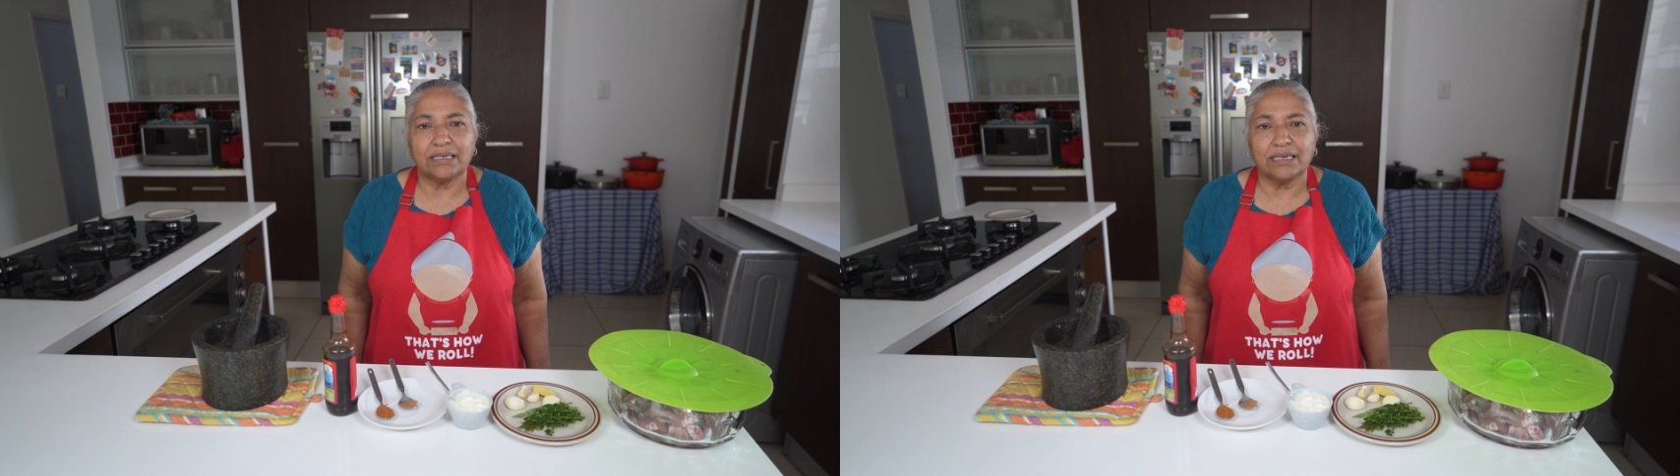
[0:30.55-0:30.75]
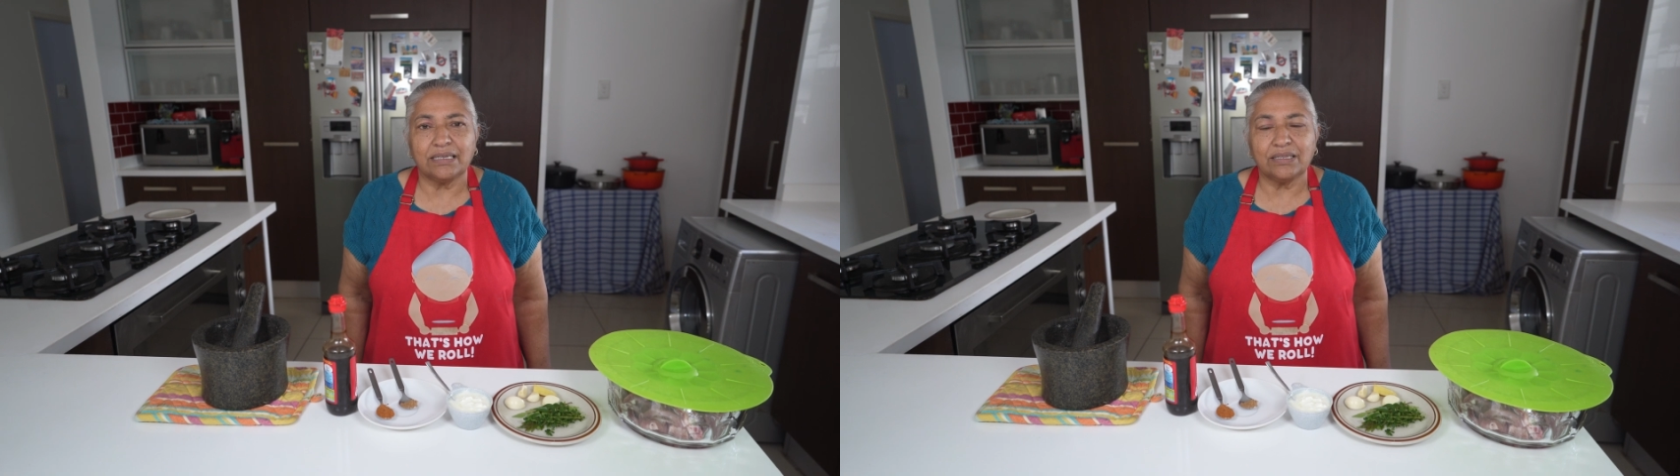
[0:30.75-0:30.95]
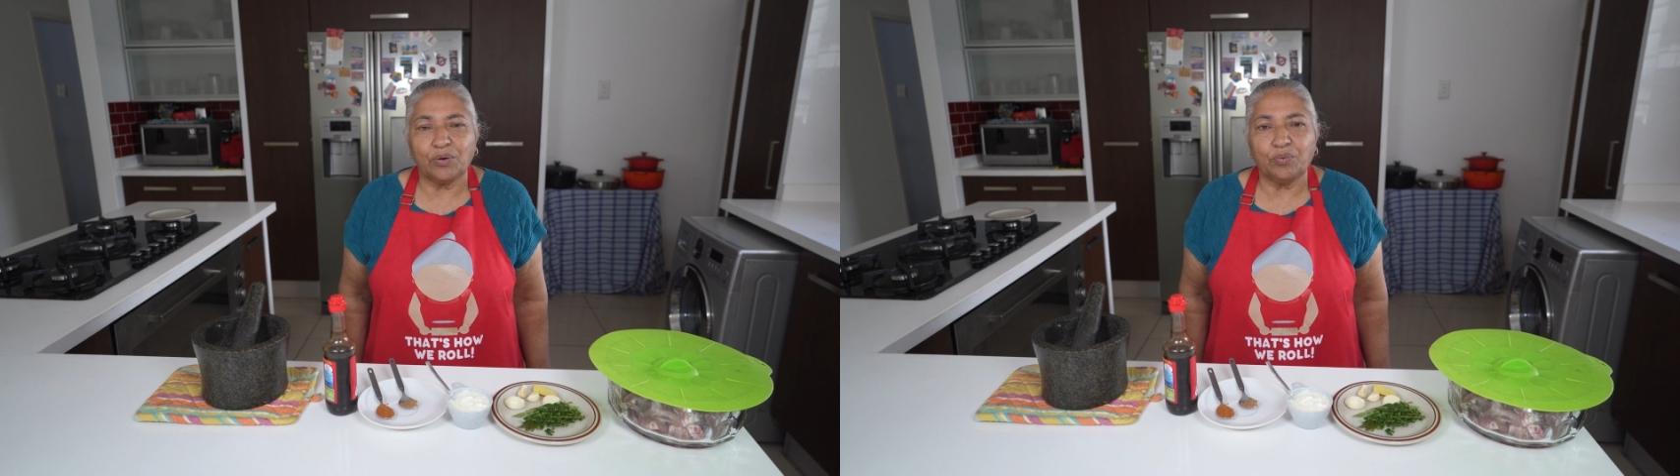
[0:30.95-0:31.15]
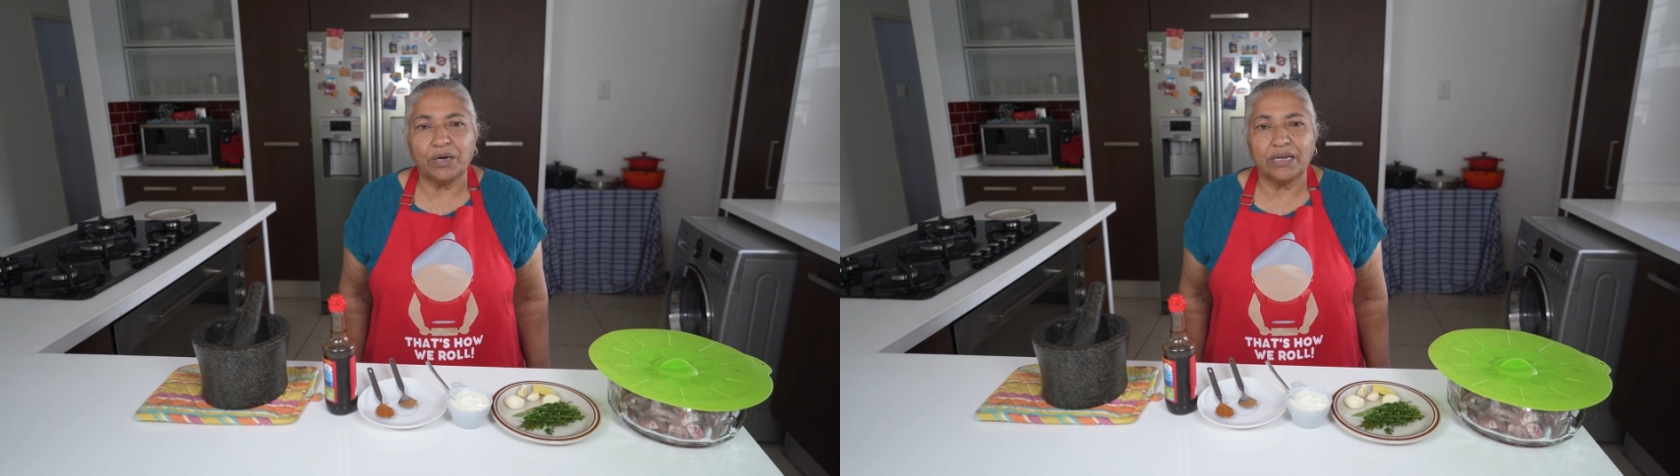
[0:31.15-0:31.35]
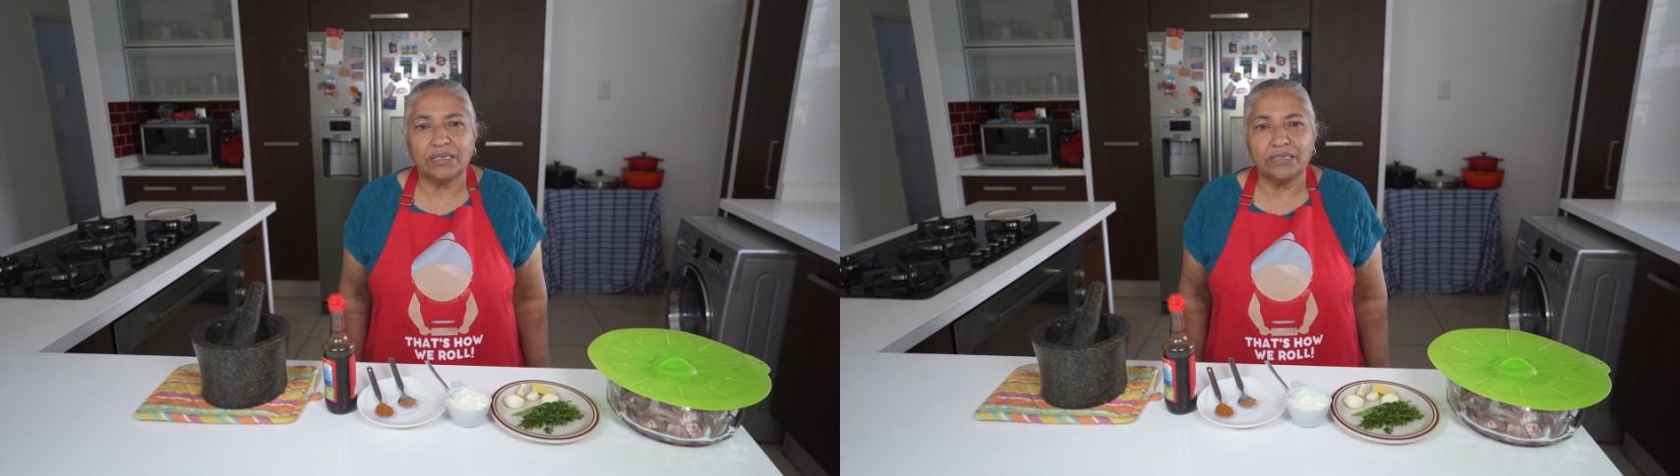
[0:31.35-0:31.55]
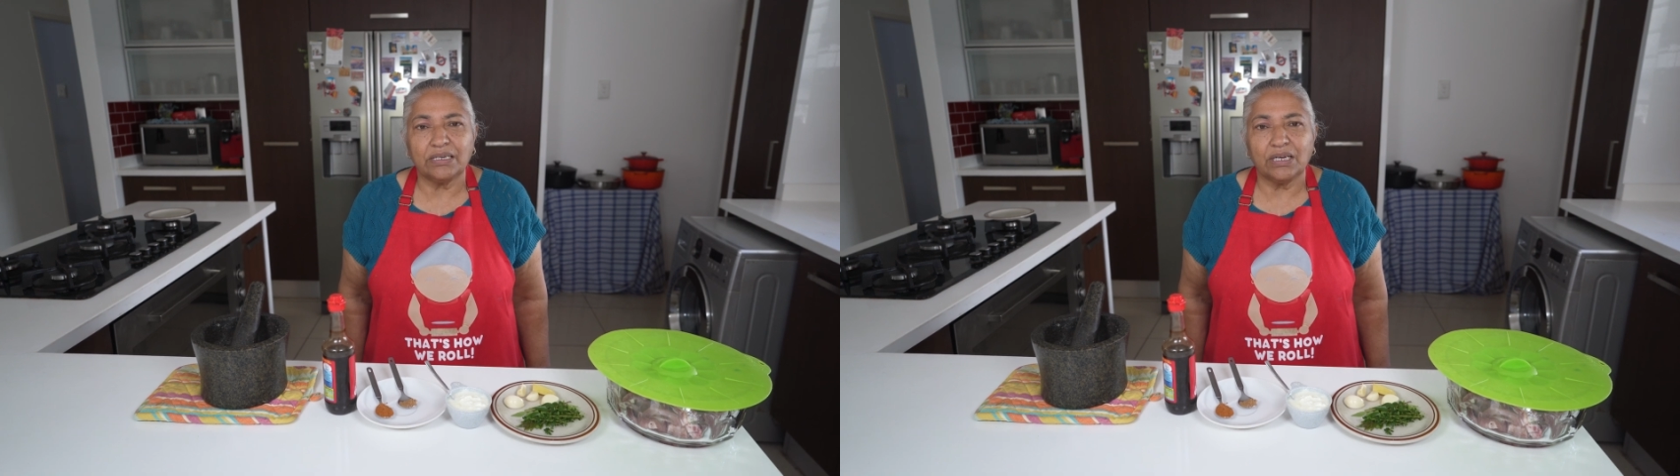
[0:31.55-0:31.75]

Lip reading: in the world